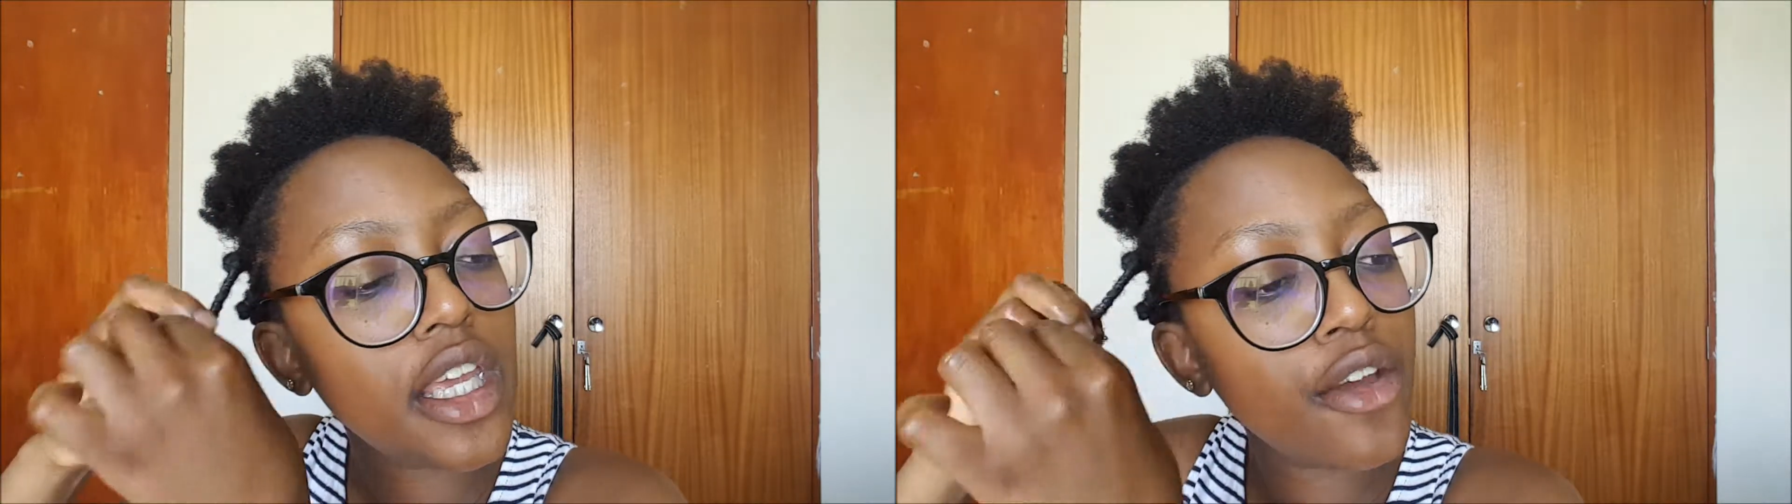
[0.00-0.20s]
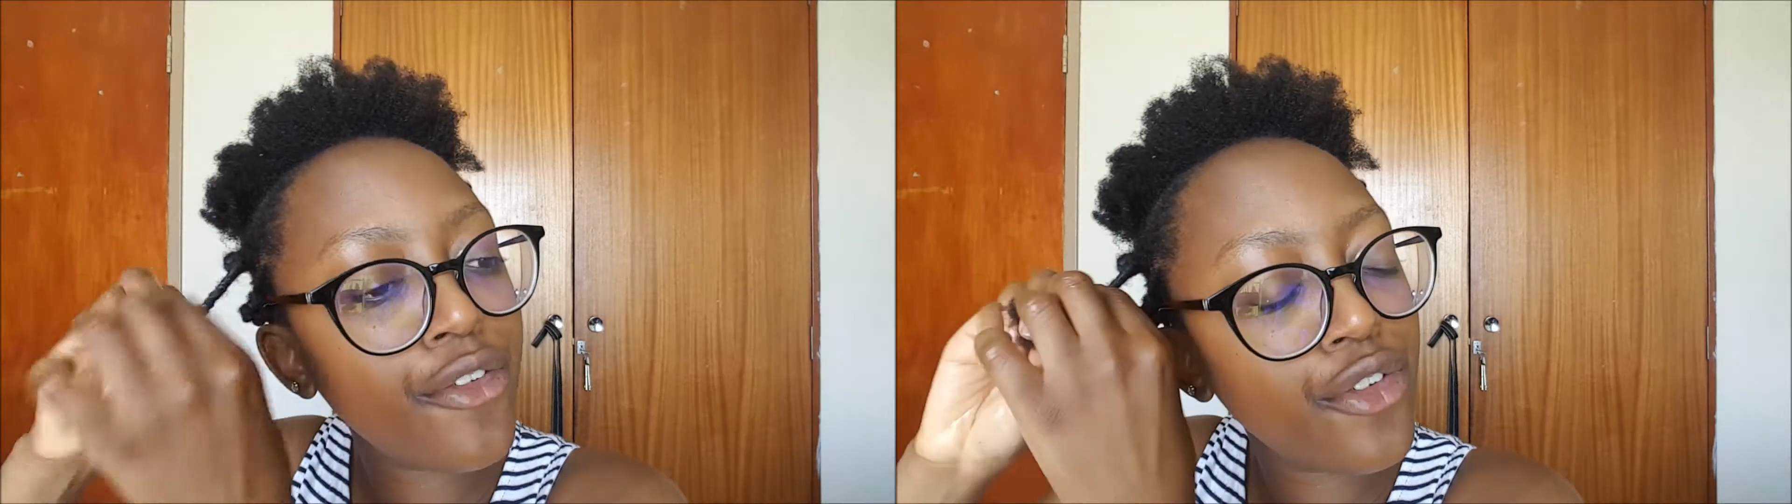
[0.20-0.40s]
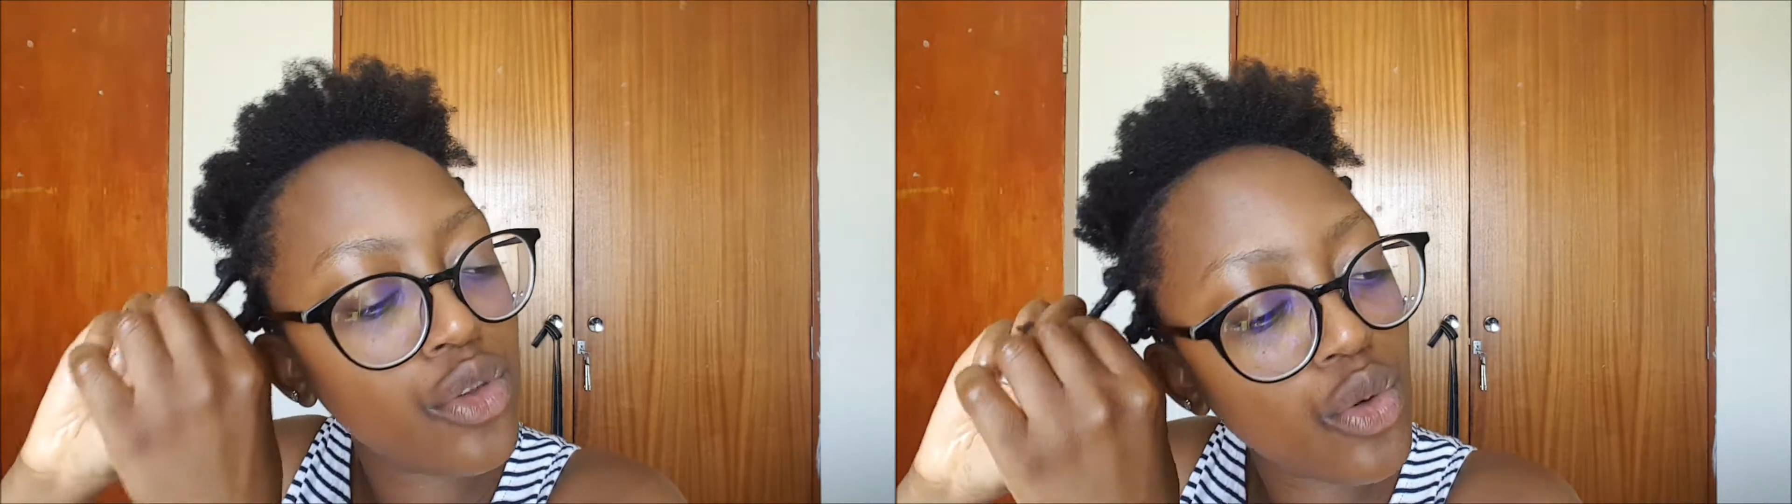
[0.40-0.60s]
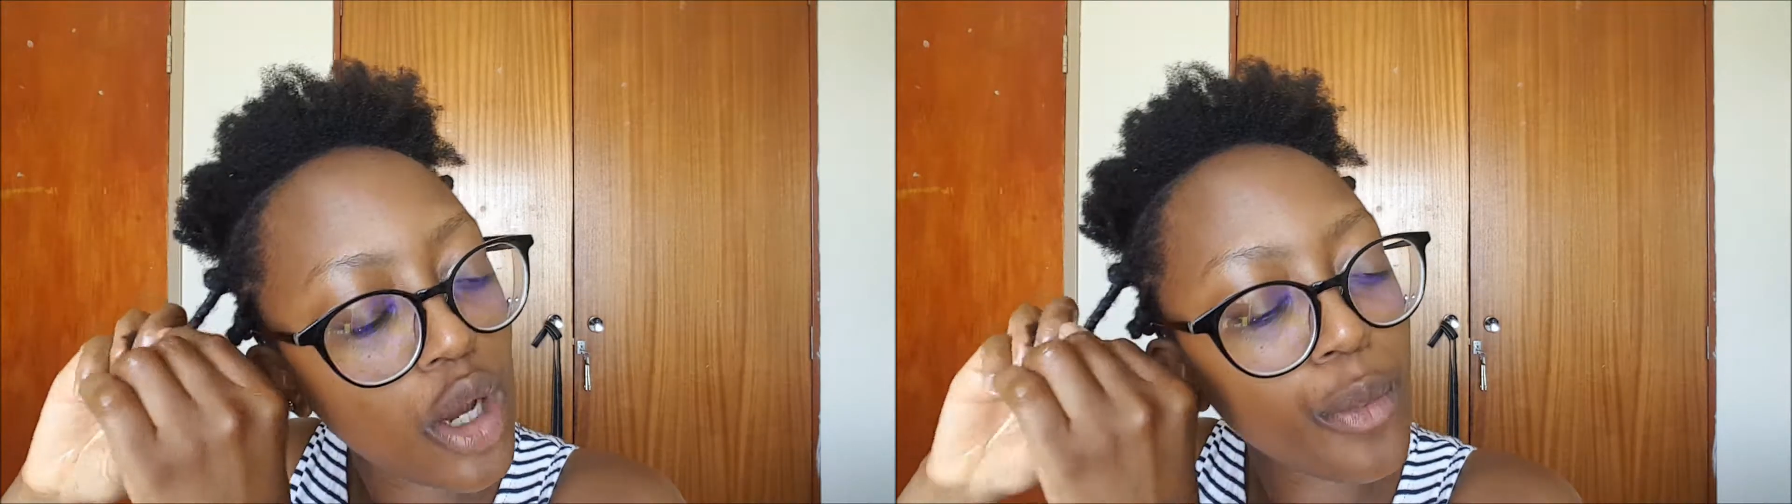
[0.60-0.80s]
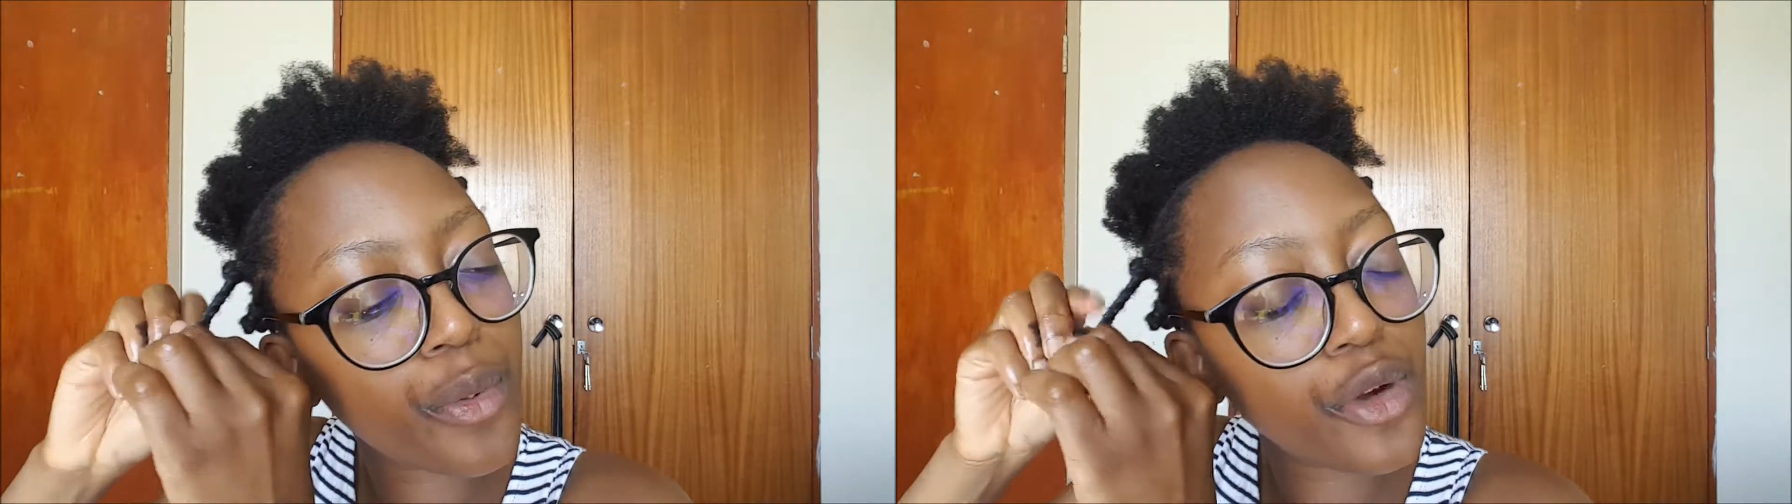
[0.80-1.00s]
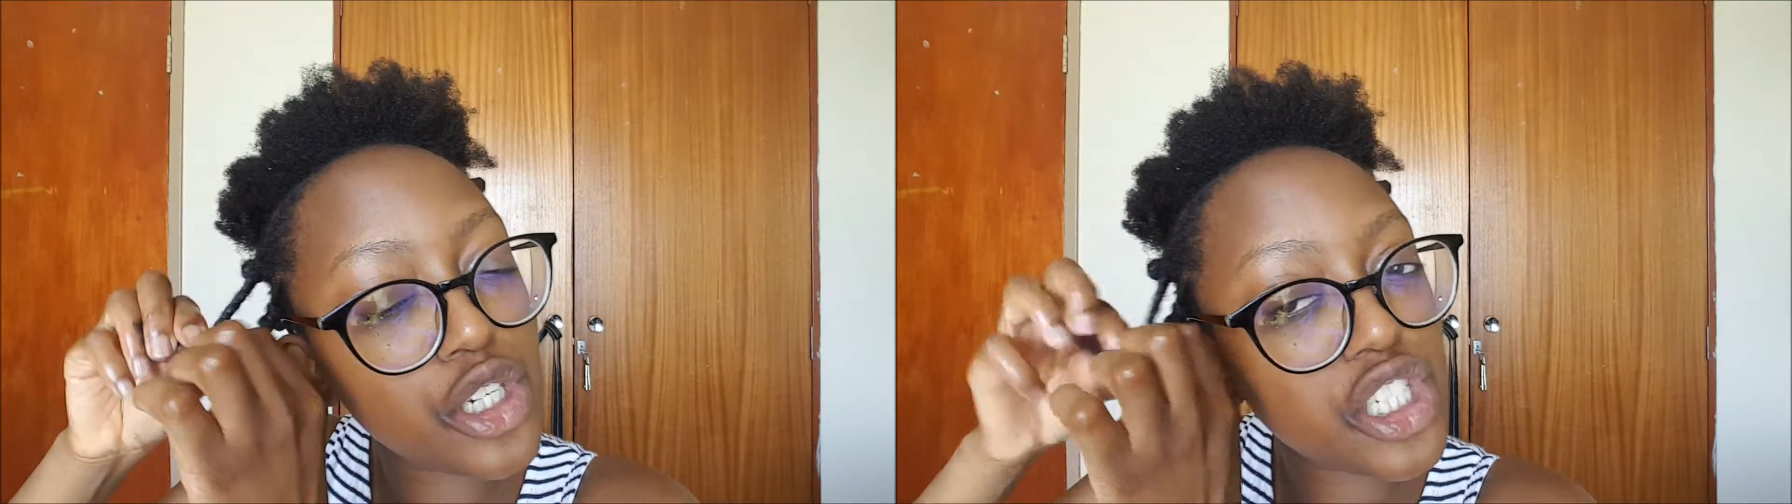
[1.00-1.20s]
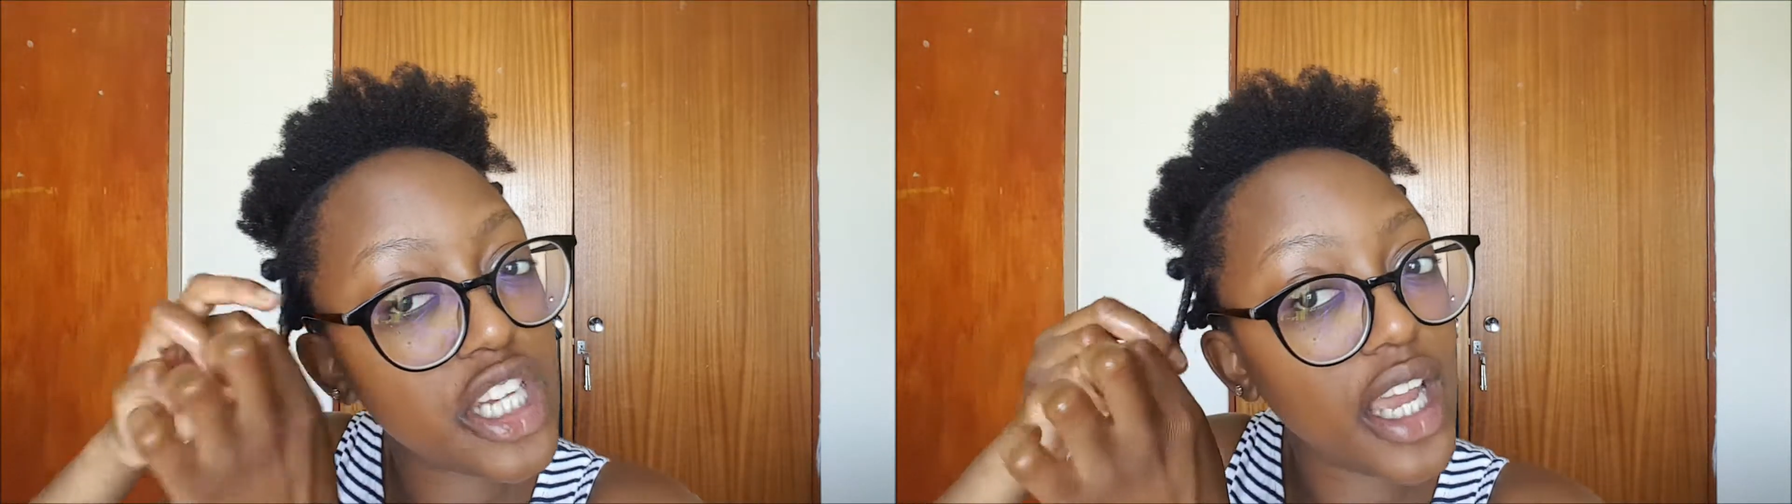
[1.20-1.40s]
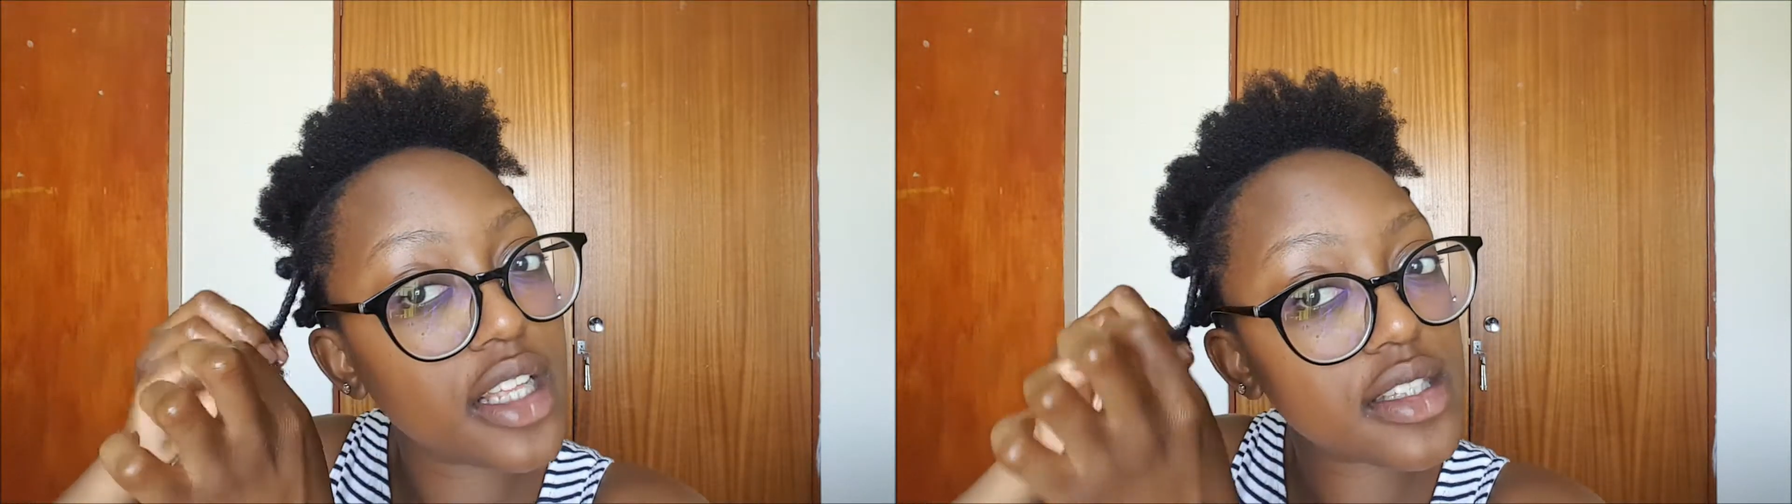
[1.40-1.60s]
If you
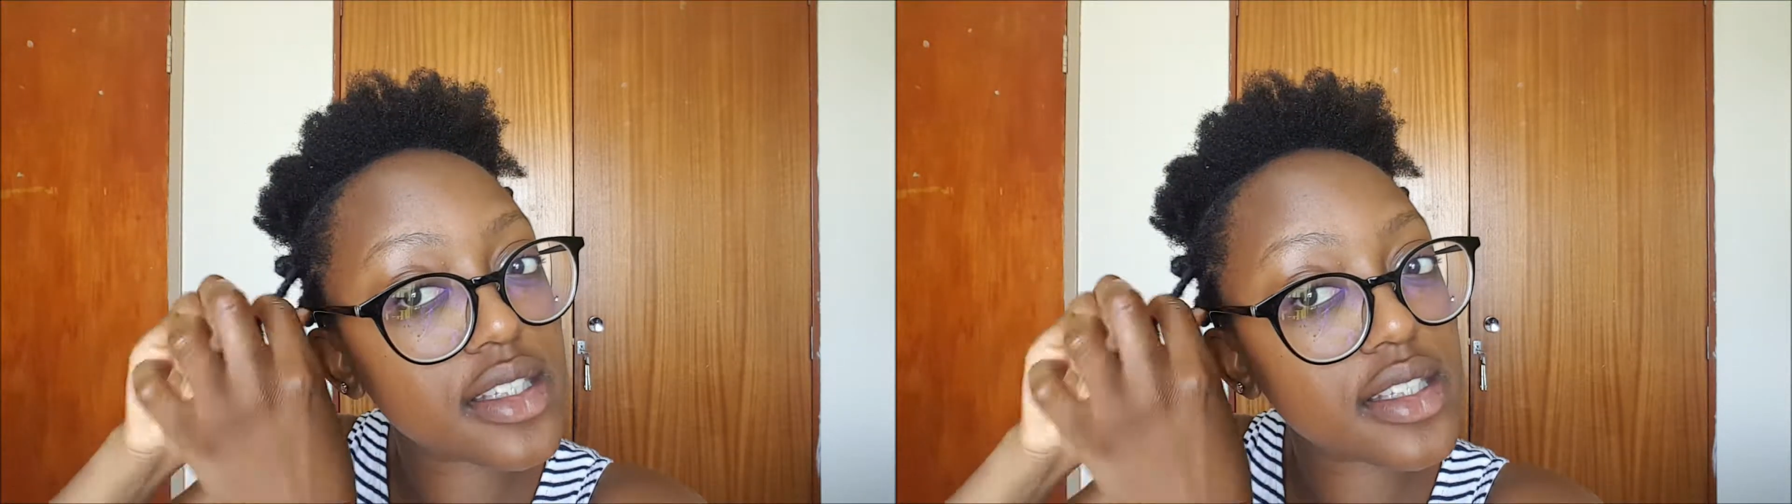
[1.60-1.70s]
appreciate